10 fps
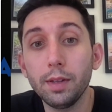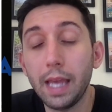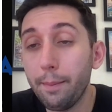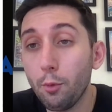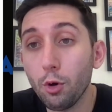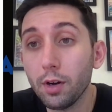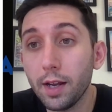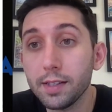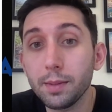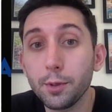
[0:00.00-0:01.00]
get more
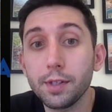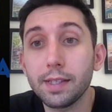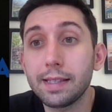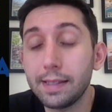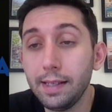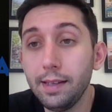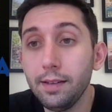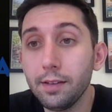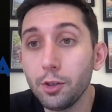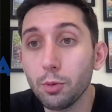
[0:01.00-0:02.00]
customers to see
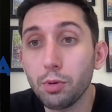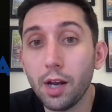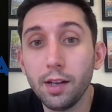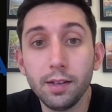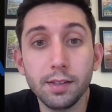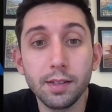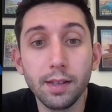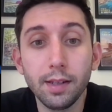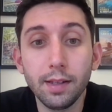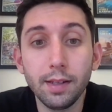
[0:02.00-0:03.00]
your product,
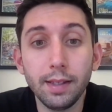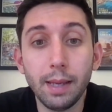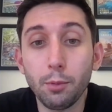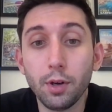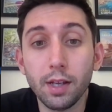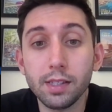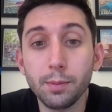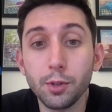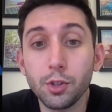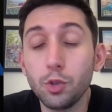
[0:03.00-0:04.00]
get more
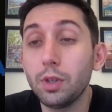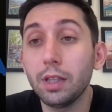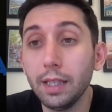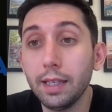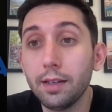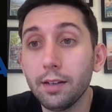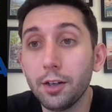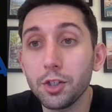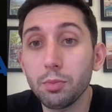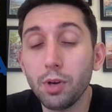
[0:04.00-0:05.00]
customers to click
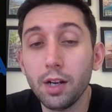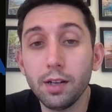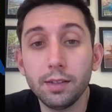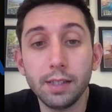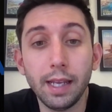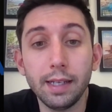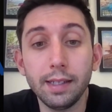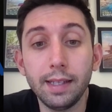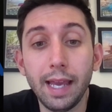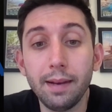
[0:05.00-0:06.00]
on your product
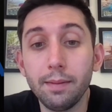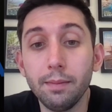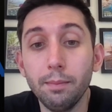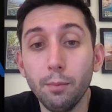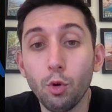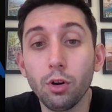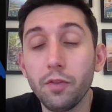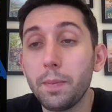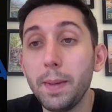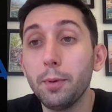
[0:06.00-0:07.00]
and get more
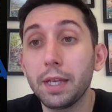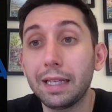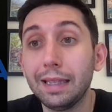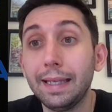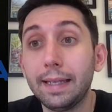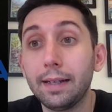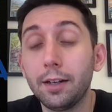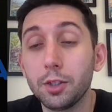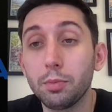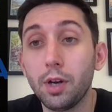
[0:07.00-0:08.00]
of the people that click
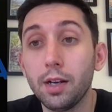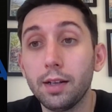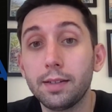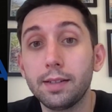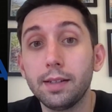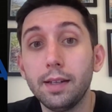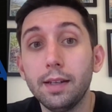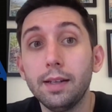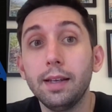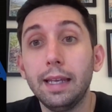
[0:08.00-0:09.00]
on your product
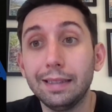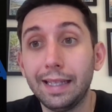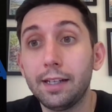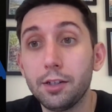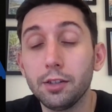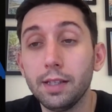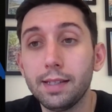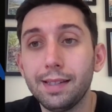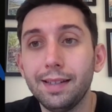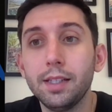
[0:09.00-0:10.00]
and land on your
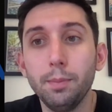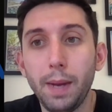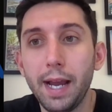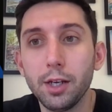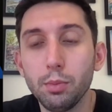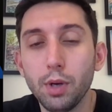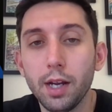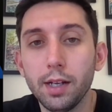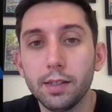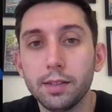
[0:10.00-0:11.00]
listing to buy your
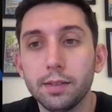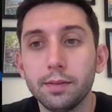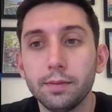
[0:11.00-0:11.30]
product.